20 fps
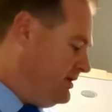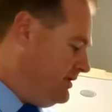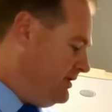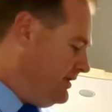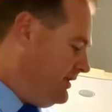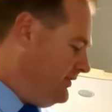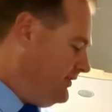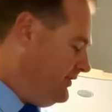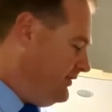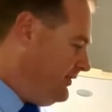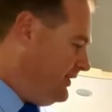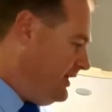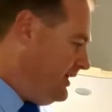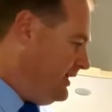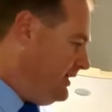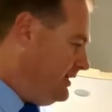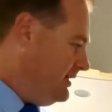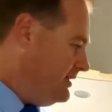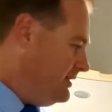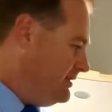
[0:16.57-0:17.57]
This is
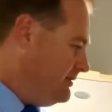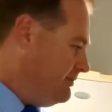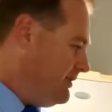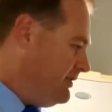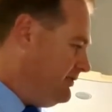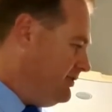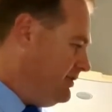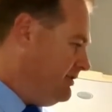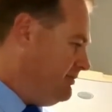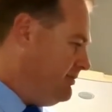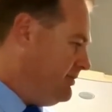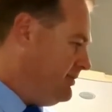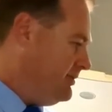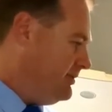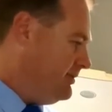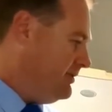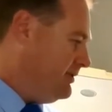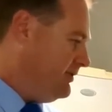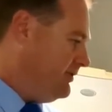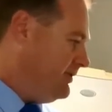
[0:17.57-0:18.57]
the pendulum
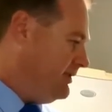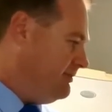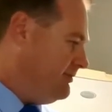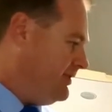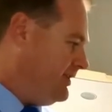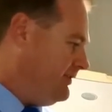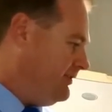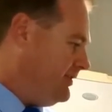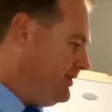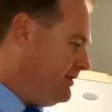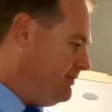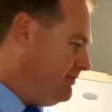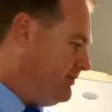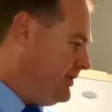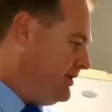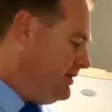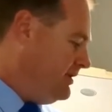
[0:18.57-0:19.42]
slip tester.